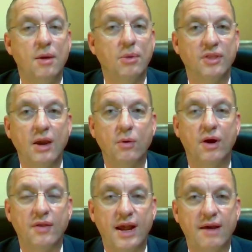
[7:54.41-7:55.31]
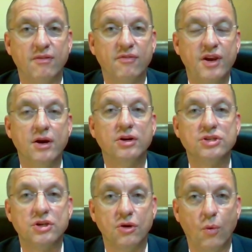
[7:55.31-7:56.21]
But they would rather have the fear
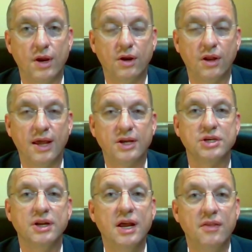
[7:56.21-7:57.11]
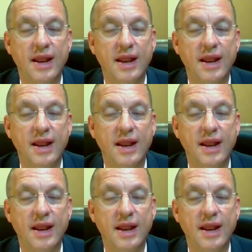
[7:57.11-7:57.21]
so to win an election